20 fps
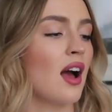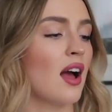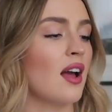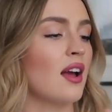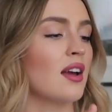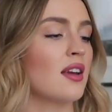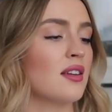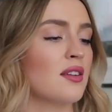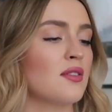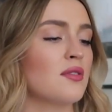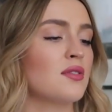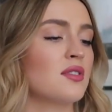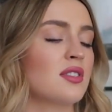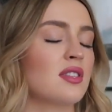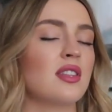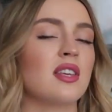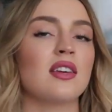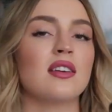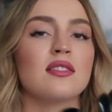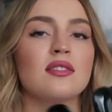I use
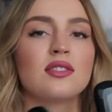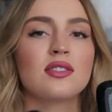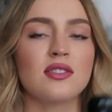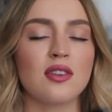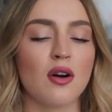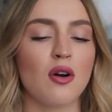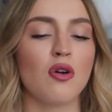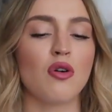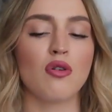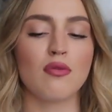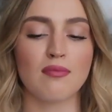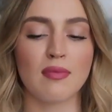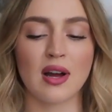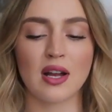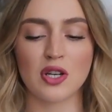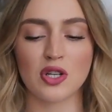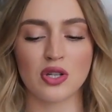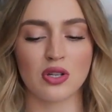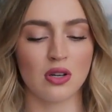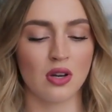these so
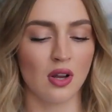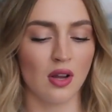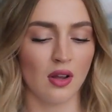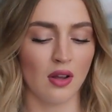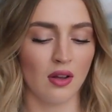much.